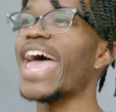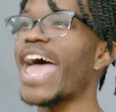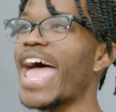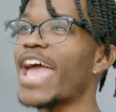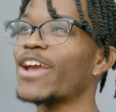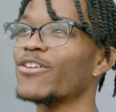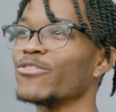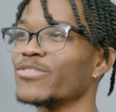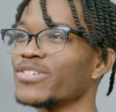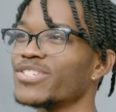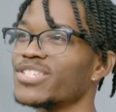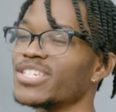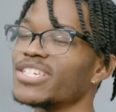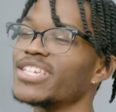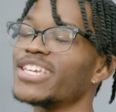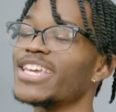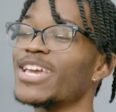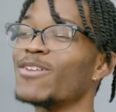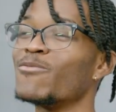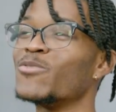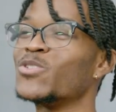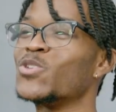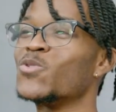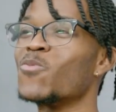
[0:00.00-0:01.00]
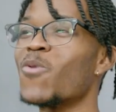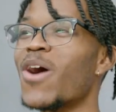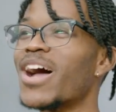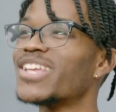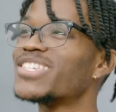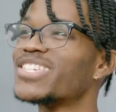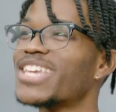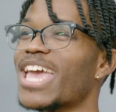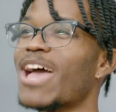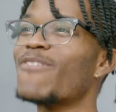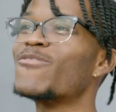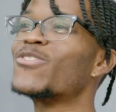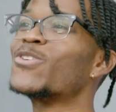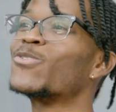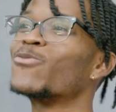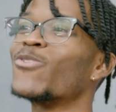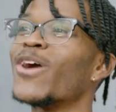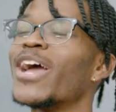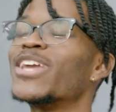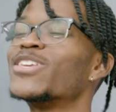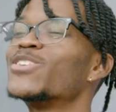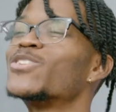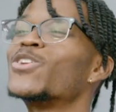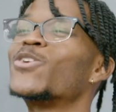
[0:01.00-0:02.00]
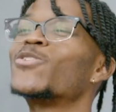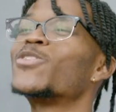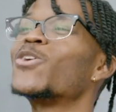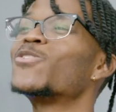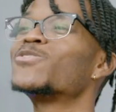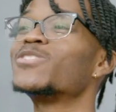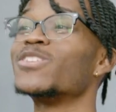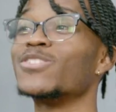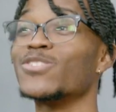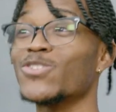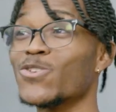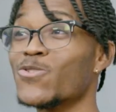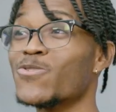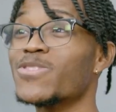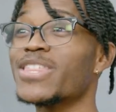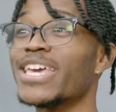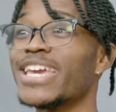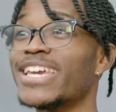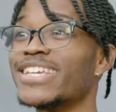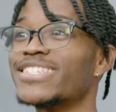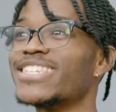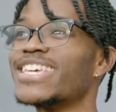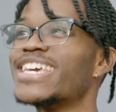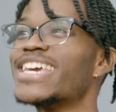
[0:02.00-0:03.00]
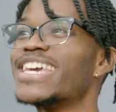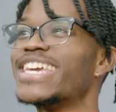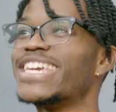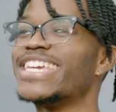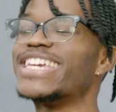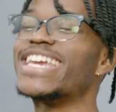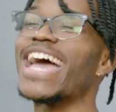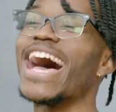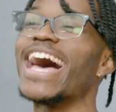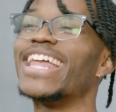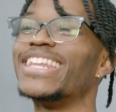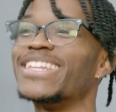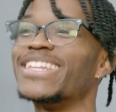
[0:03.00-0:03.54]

accuracy. And when you watch Kevin Durant, you know those are two things he got